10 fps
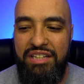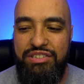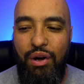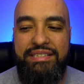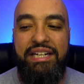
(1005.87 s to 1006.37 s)

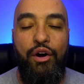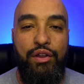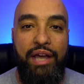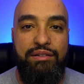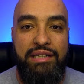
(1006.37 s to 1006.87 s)
so I said
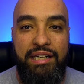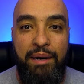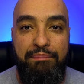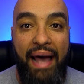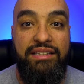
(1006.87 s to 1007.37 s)
earlier I was going to
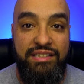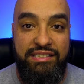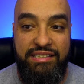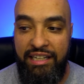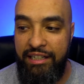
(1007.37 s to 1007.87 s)
come back to the
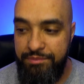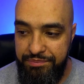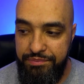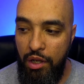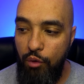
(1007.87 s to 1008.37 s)
scene
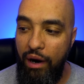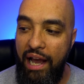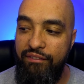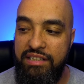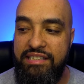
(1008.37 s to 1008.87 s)
where
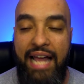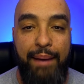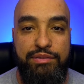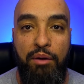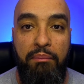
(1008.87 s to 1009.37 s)
Evelyn
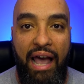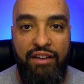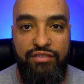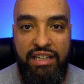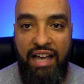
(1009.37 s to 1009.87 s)
snaps on
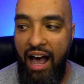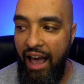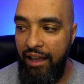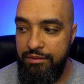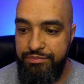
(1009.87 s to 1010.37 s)
Mike for the
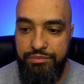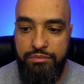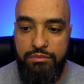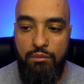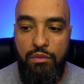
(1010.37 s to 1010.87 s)
guy
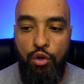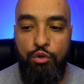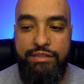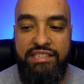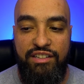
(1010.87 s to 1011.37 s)

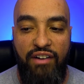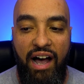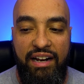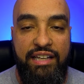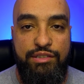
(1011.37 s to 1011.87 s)
who
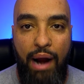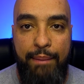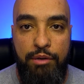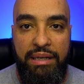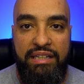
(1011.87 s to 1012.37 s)
testified against
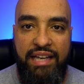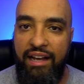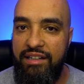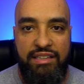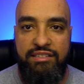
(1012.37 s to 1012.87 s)
Robert being
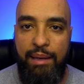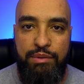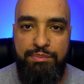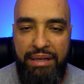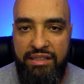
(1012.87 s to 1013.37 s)
dead. His, his name
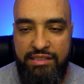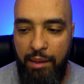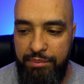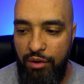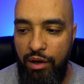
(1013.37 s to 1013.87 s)
was Ben
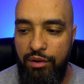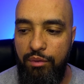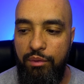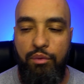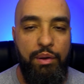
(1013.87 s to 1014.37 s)
something or other.
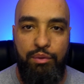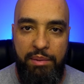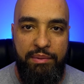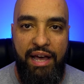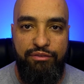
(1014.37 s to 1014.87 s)
We, we,
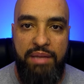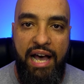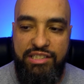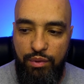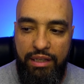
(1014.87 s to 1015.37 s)
remember that from
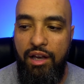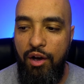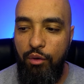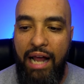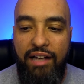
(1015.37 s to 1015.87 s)
last week.
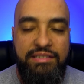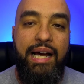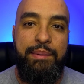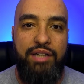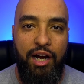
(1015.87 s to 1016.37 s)
Well, now's the
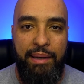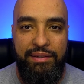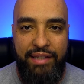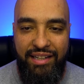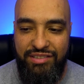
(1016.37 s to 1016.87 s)
time to talk
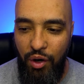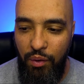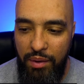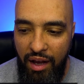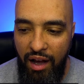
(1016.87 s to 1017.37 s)
about that.
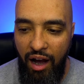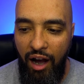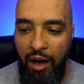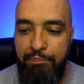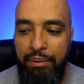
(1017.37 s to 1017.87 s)
So
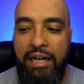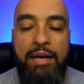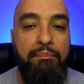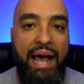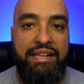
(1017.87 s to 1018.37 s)
uh, Bunny
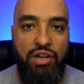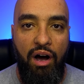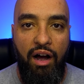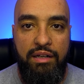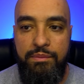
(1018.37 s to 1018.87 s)
and Mike
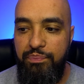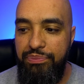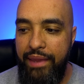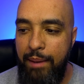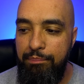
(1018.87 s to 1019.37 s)
talk,
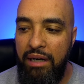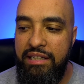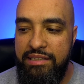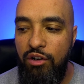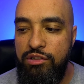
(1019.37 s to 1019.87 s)
and
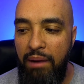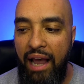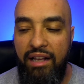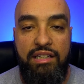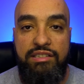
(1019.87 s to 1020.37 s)
Bunny tells
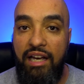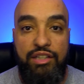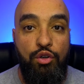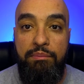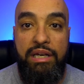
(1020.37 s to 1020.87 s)
Mike, he's like,
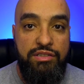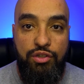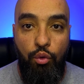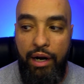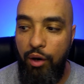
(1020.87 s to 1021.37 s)
you and me are
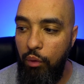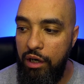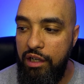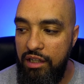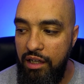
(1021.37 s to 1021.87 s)
square, we're
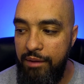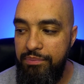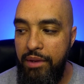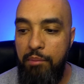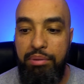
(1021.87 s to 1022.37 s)
good,
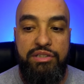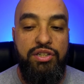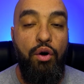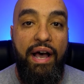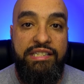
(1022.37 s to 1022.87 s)
but a
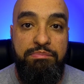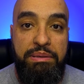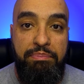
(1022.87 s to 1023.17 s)
toll has to be